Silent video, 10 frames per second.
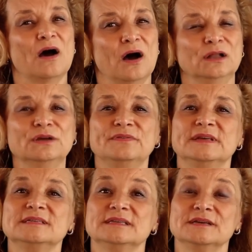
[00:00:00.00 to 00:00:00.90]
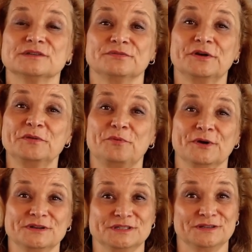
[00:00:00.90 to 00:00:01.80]
All of these things are very
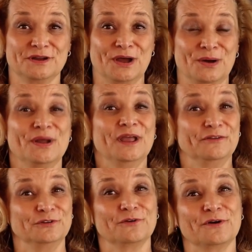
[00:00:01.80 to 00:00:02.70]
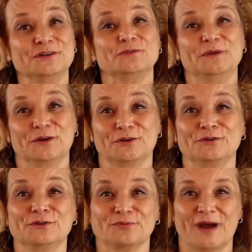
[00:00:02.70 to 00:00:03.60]
important to know if you're going to be a
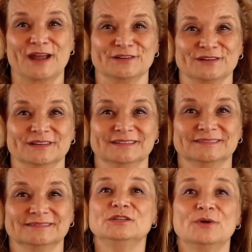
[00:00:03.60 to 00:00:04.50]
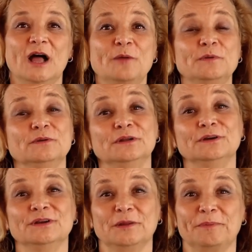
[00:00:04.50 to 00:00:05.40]
good writer. To help you
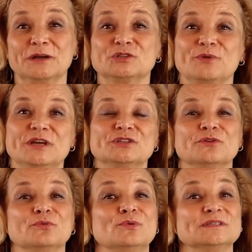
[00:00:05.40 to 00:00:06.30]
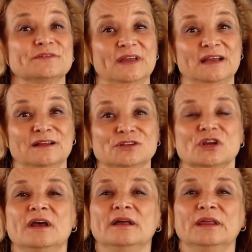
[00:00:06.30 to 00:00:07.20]
learn the punctuation rules of English,
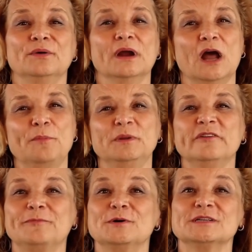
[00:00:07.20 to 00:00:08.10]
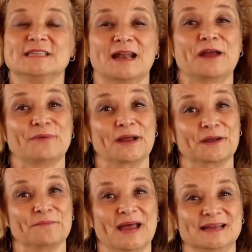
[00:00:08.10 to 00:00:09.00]
there are a couple of books that I
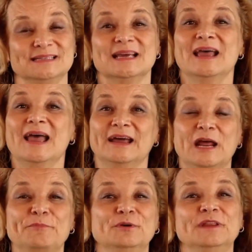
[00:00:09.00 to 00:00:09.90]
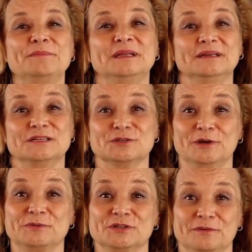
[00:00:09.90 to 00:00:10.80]
recommend, and I put them in the
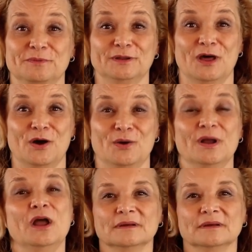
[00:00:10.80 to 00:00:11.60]
description below.